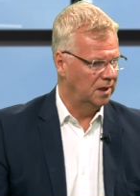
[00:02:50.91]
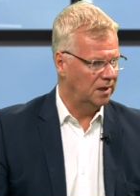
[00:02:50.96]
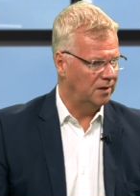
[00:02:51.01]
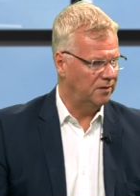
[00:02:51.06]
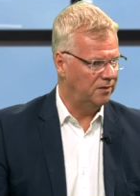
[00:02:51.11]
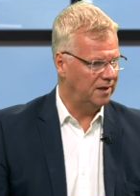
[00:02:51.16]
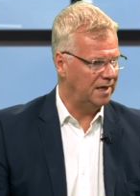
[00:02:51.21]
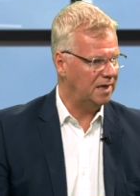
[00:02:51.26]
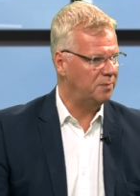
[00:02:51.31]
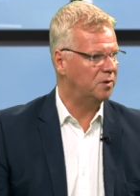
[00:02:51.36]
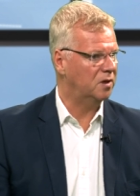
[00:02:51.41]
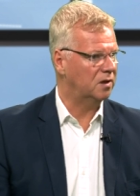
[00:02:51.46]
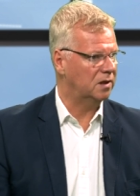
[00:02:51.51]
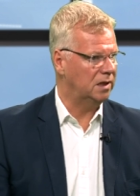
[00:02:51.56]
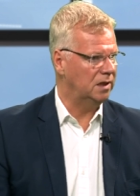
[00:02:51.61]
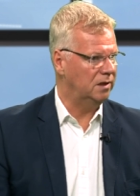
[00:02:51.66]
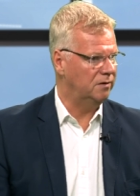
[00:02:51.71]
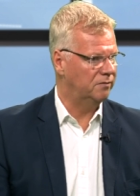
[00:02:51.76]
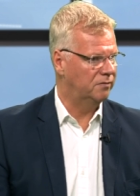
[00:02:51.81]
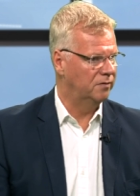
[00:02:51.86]
they
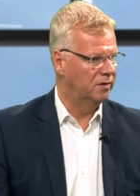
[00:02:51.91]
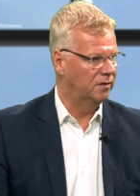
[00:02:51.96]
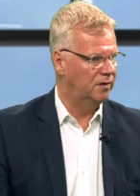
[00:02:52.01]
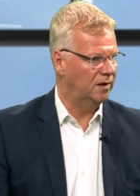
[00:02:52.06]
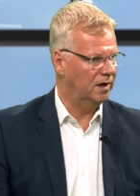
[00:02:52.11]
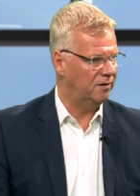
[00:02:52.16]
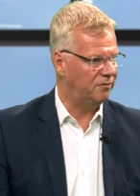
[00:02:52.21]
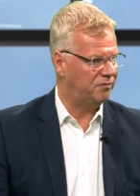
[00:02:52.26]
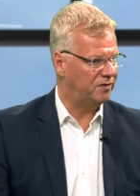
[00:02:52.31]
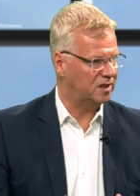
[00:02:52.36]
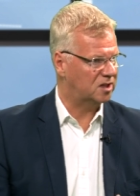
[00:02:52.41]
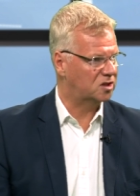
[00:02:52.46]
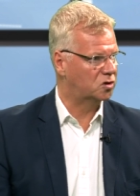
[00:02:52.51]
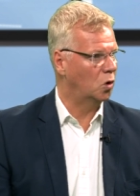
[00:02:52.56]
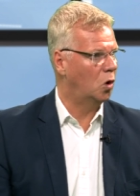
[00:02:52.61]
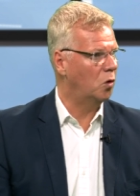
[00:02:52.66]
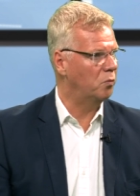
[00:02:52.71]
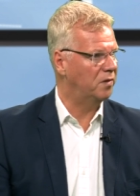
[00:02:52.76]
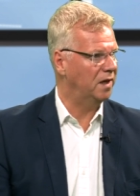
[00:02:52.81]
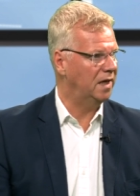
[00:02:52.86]
believe that if they
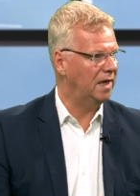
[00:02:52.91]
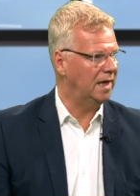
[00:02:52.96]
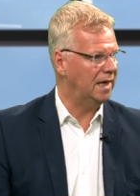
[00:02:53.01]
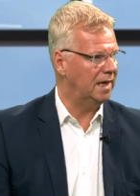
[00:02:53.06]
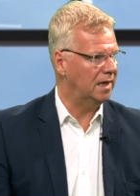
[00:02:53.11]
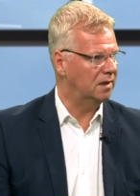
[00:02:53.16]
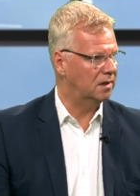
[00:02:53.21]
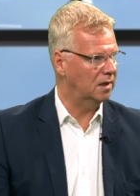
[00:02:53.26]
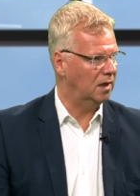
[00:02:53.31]
stop the aid,